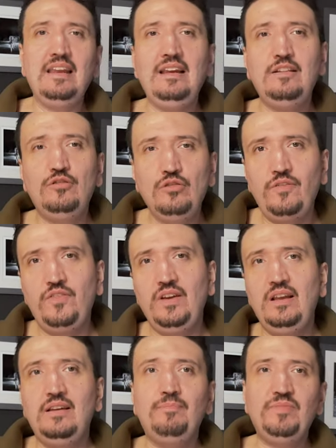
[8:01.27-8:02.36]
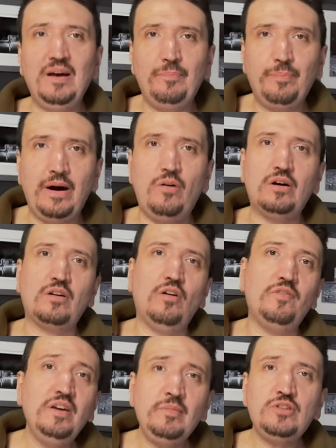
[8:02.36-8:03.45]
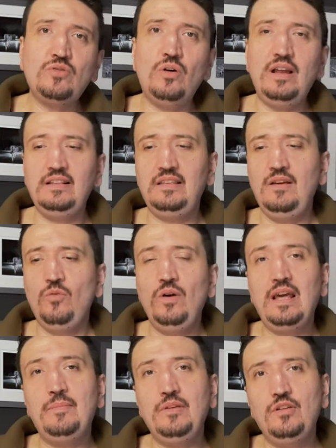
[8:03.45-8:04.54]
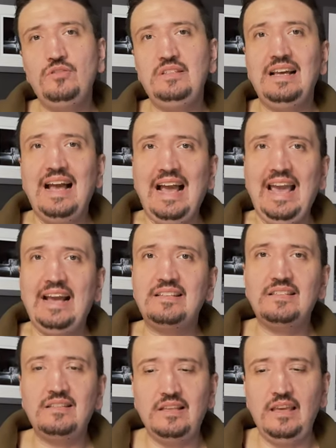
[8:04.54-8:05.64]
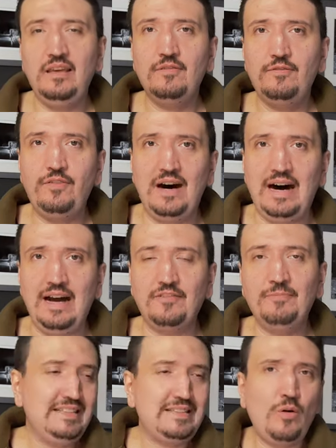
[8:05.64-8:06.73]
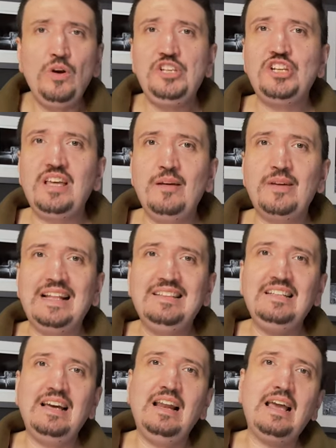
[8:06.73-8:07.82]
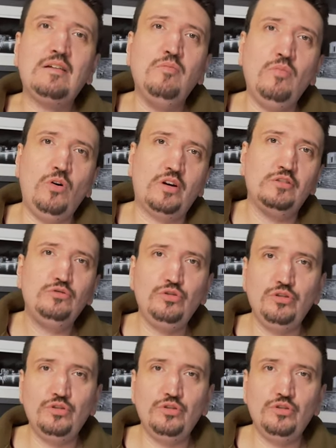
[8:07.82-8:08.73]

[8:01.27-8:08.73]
really do feel the power of image quality when I'm using X-T5. So which camera did I like more to